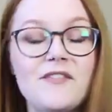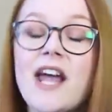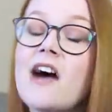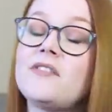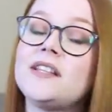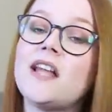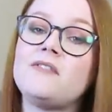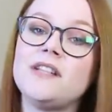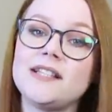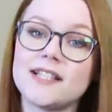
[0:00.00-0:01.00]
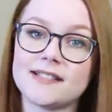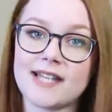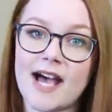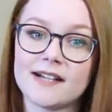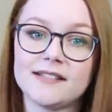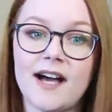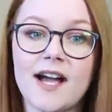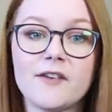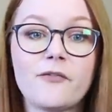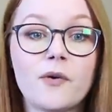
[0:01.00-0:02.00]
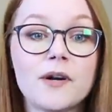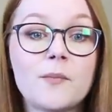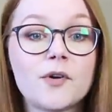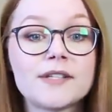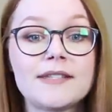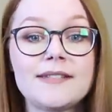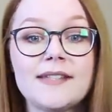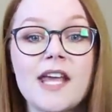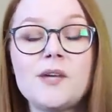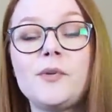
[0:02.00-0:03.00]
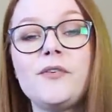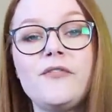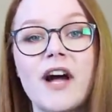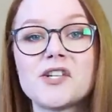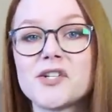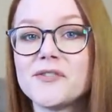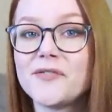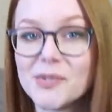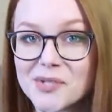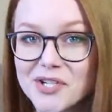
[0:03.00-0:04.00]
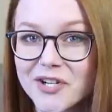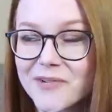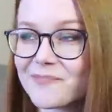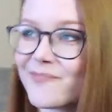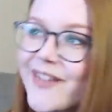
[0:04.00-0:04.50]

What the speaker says: even have a lovely little tagline for a more sustainable fashion future.